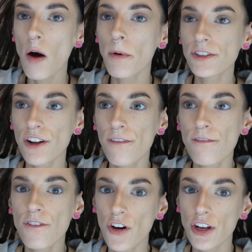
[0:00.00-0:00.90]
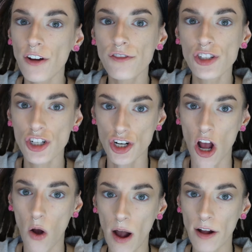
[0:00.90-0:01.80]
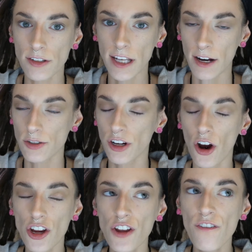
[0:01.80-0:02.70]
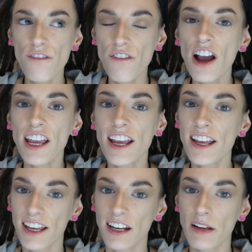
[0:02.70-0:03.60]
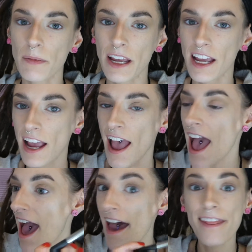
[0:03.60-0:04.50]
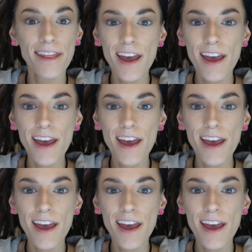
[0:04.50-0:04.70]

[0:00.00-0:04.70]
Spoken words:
almost a foot of snow outside. I was like, are you fucking kidding me? And